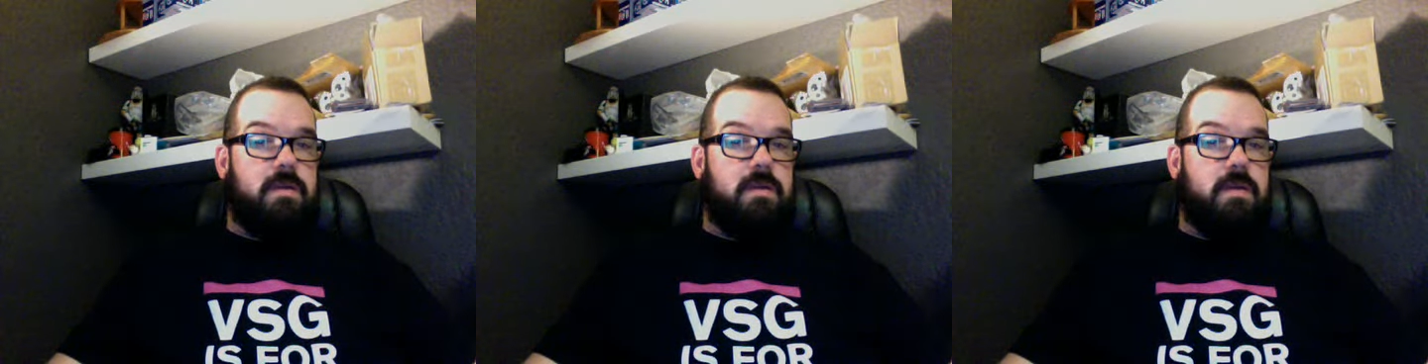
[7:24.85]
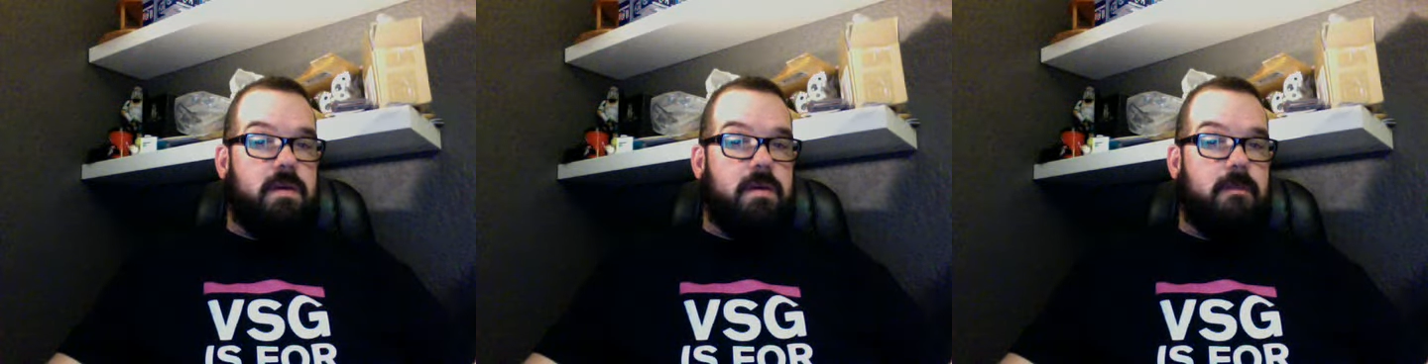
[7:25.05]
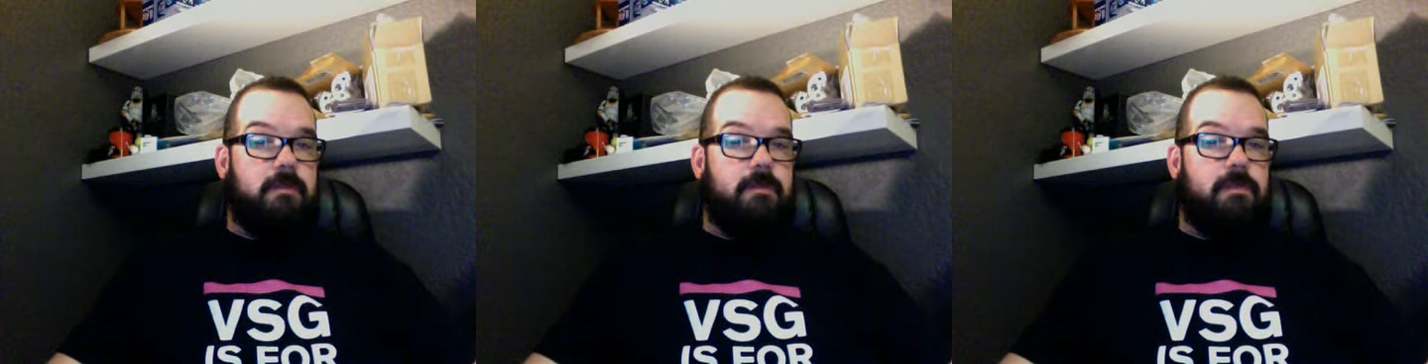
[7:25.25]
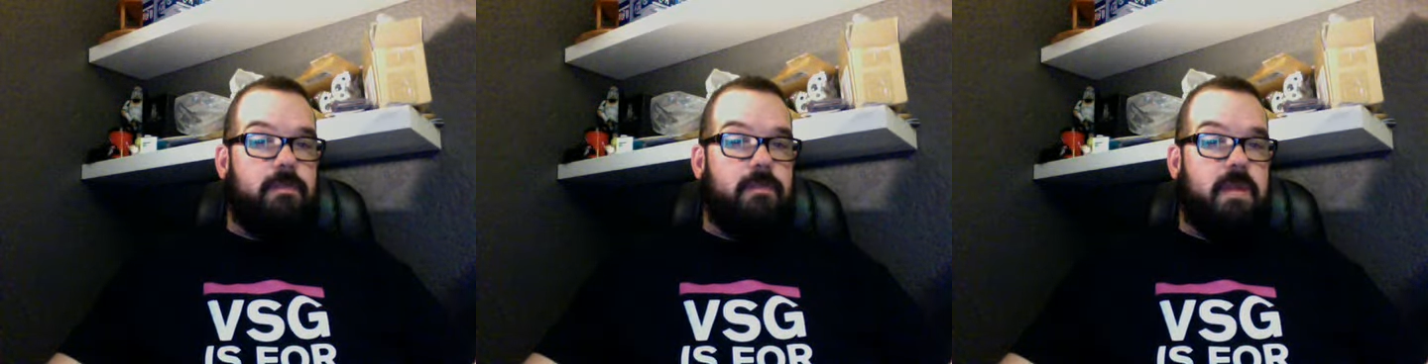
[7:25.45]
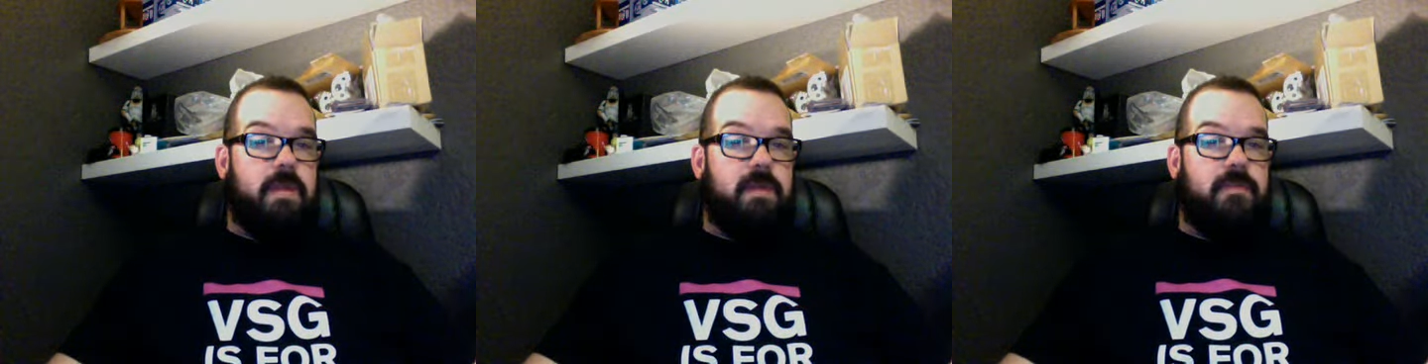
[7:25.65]
Um,
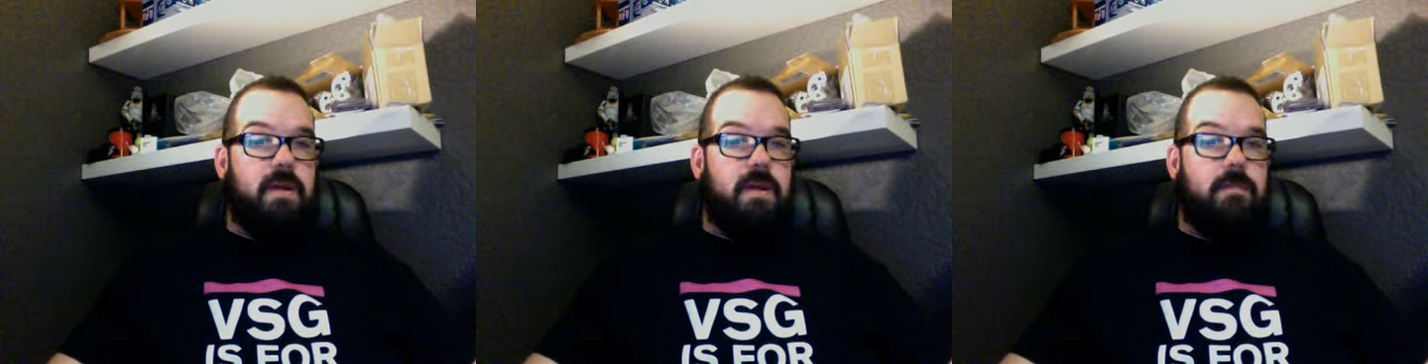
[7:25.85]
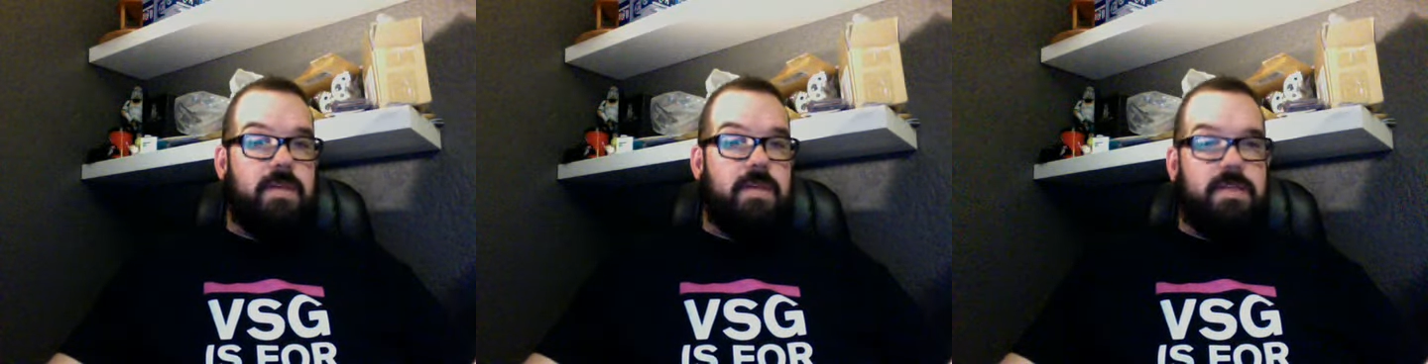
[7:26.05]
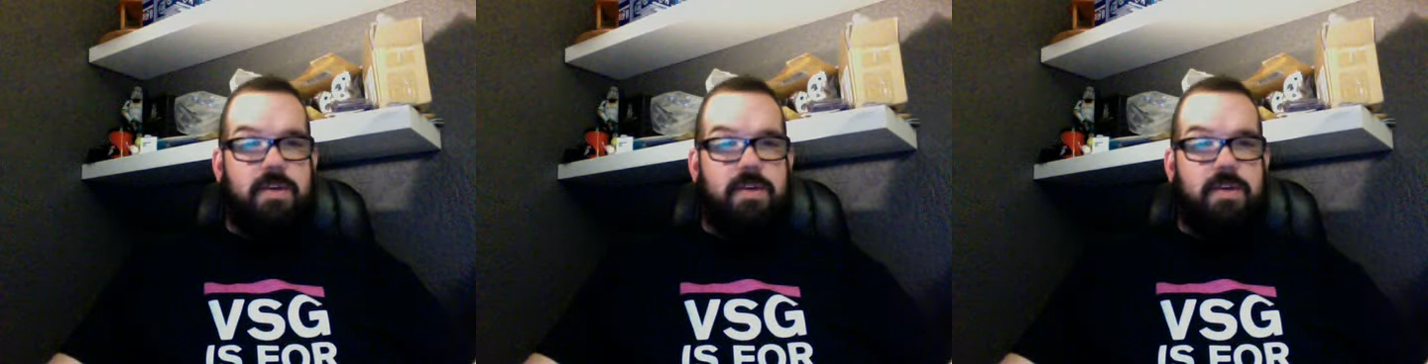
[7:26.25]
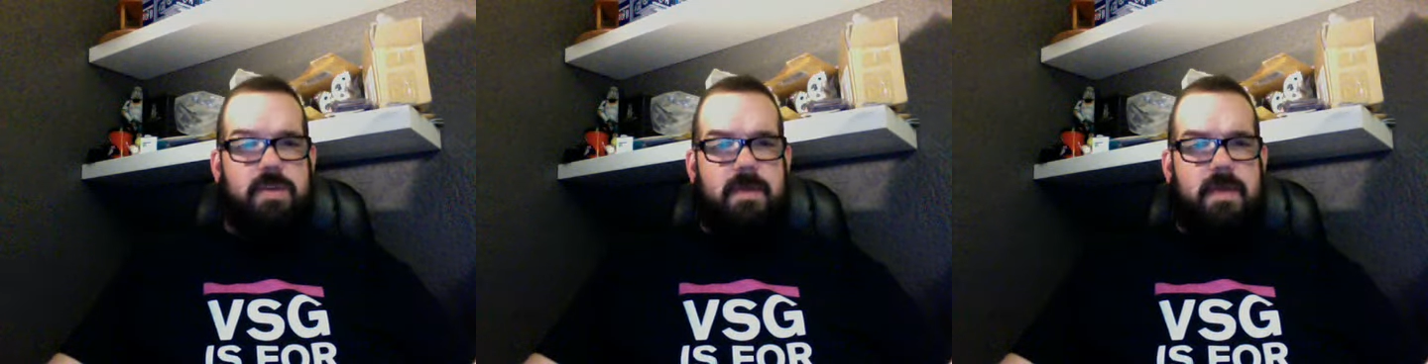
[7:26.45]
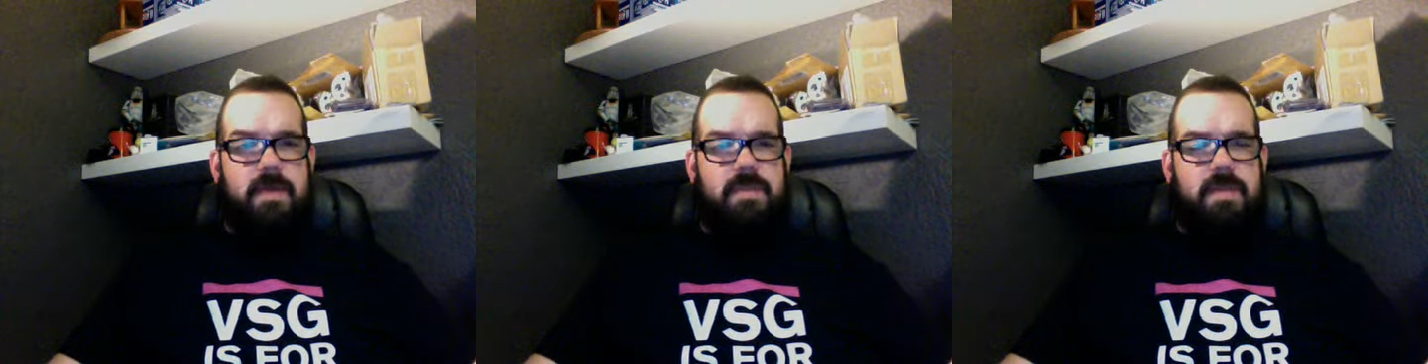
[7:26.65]
if not, please turn your
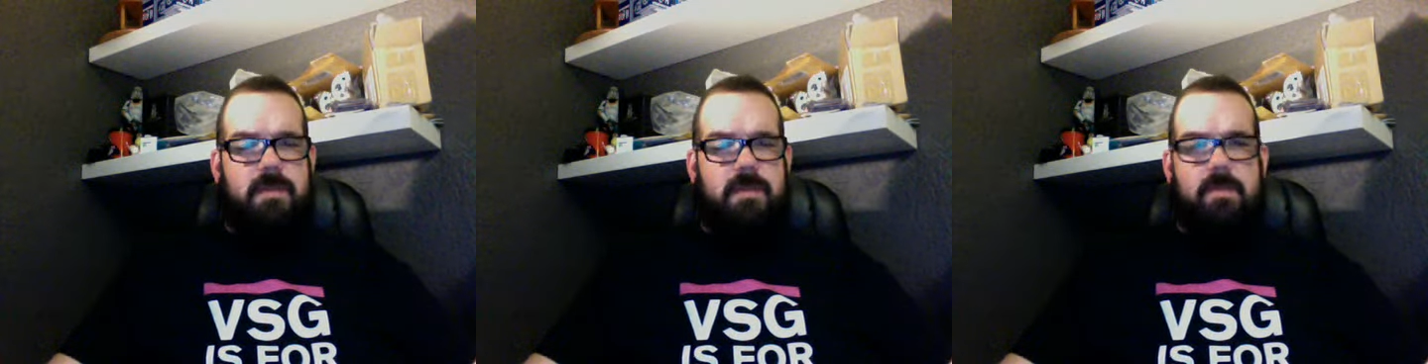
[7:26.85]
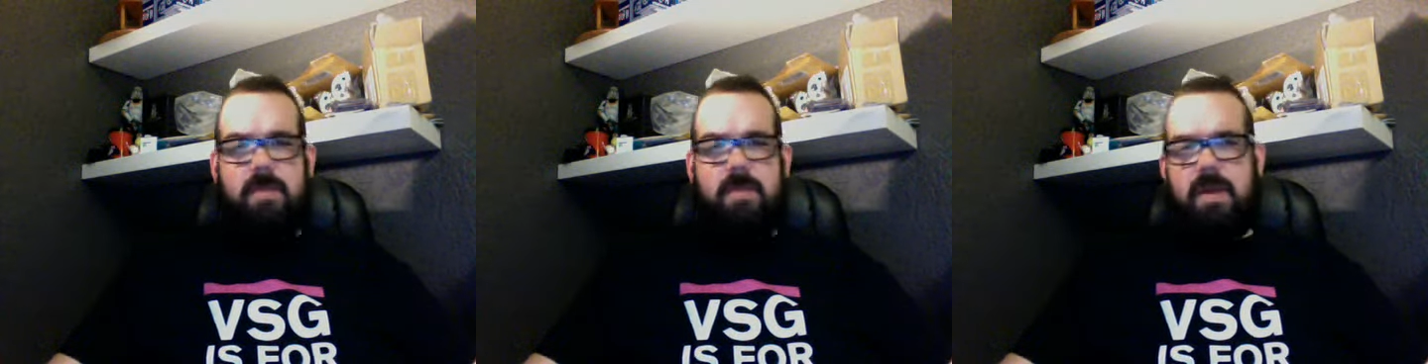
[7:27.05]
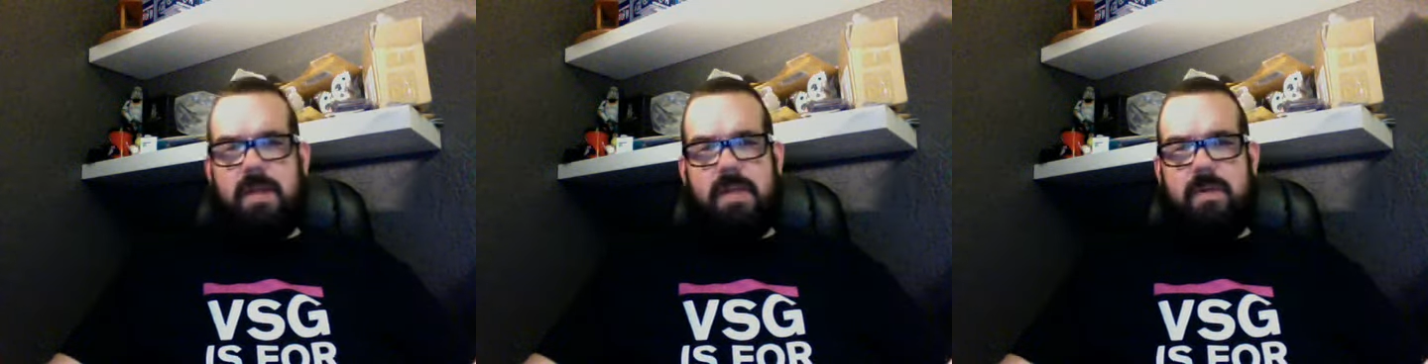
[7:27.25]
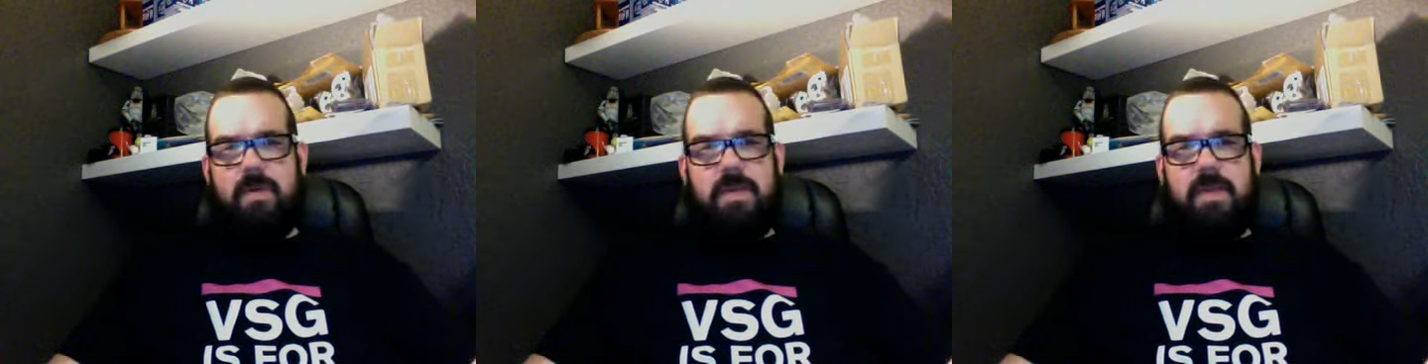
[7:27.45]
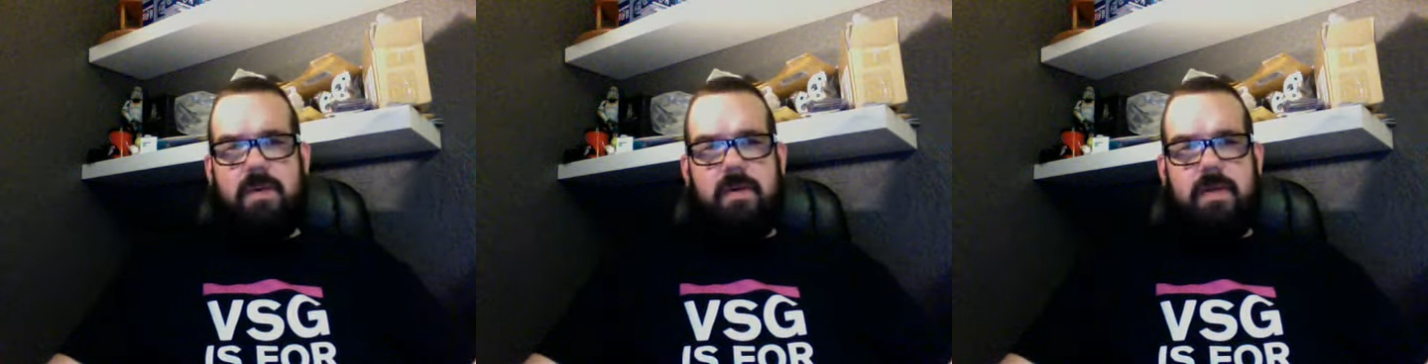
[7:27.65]
speakers up. I'm not going to do
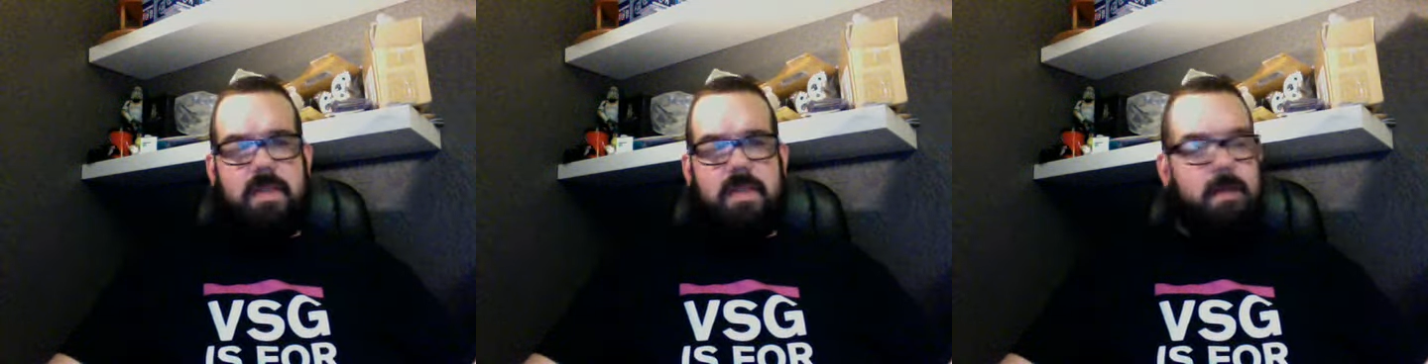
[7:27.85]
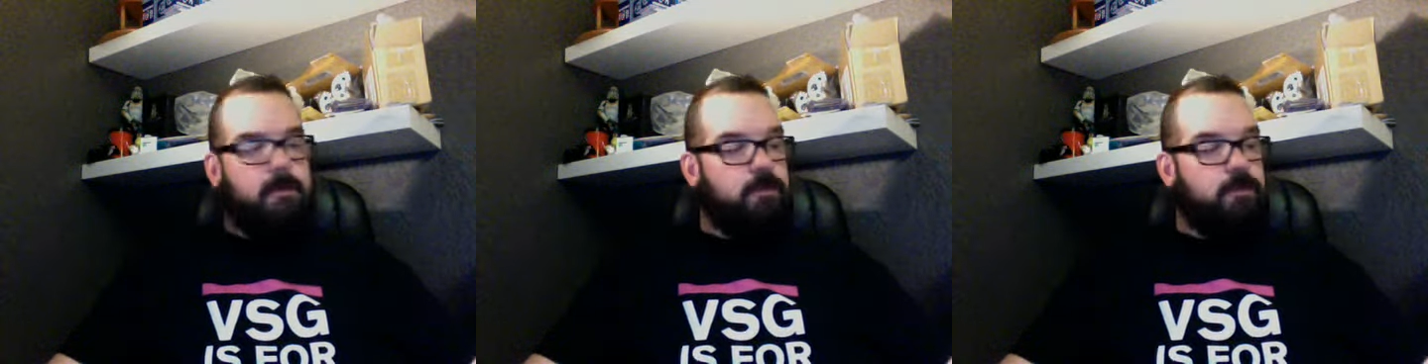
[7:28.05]
anything crazy.